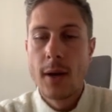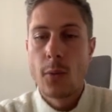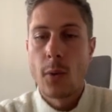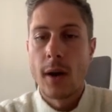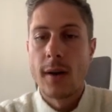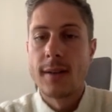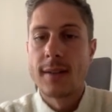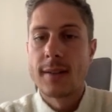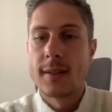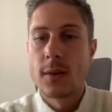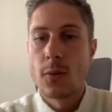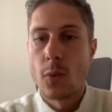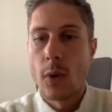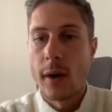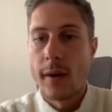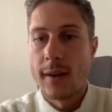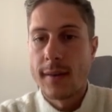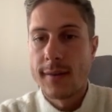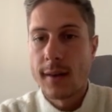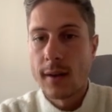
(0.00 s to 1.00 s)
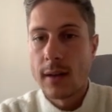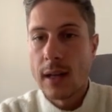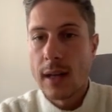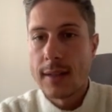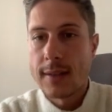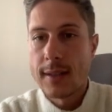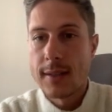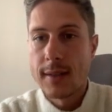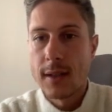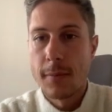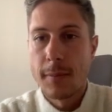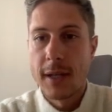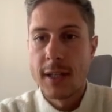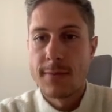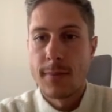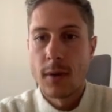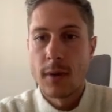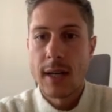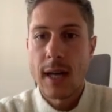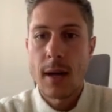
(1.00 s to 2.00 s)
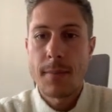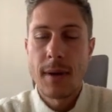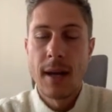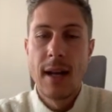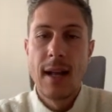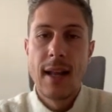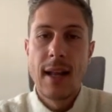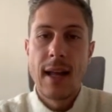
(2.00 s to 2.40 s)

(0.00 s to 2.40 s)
wearing, wearing sunglasses and a baseball cap.